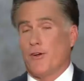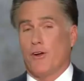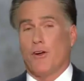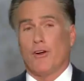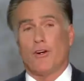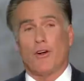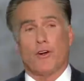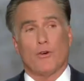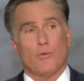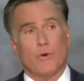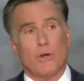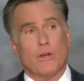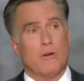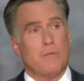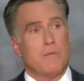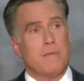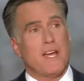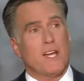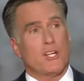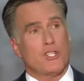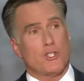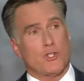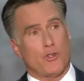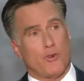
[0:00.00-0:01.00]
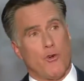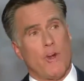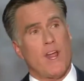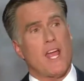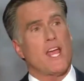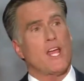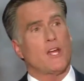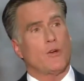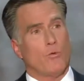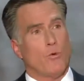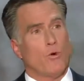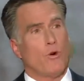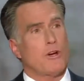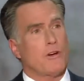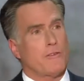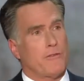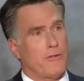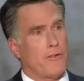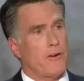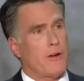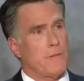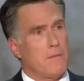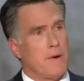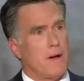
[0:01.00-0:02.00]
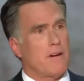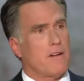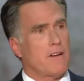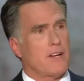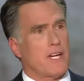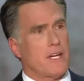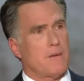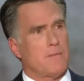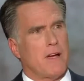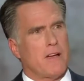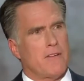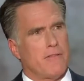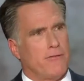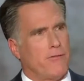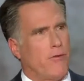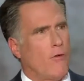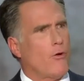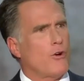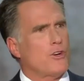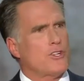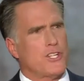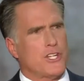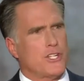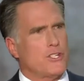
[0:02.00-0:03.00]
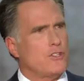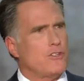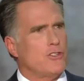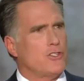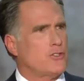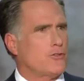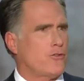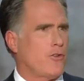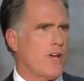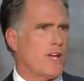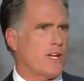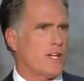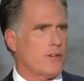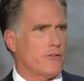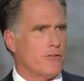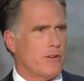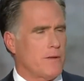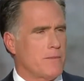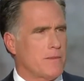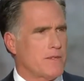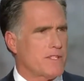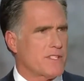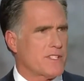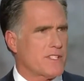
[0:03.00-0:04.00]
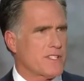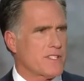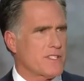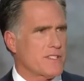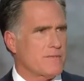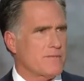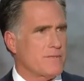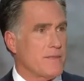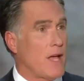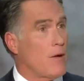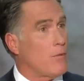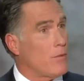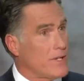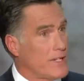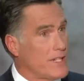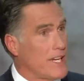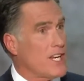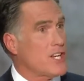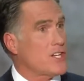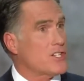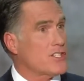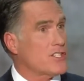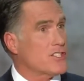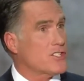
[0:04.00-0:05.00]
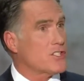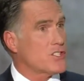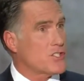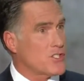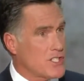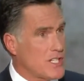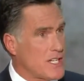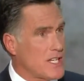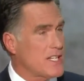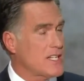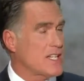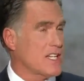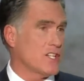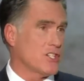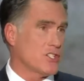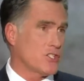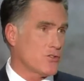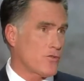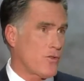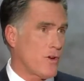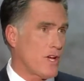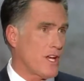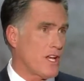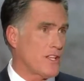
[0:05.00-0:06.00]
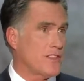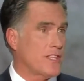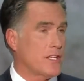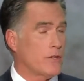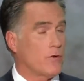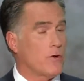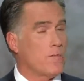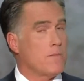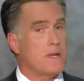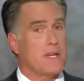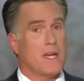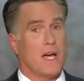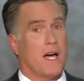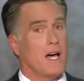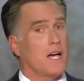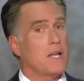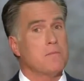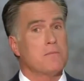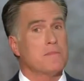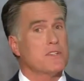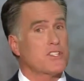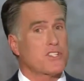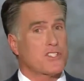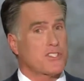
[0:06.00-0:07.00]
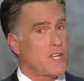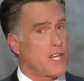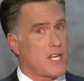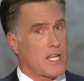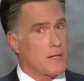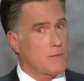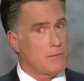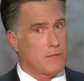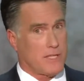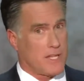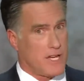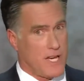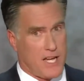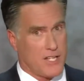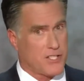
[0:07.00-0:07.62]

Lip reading: Third, we'll make trade work for America by forging new trade agreements. And when nations cheat in trade, there will be unmistakable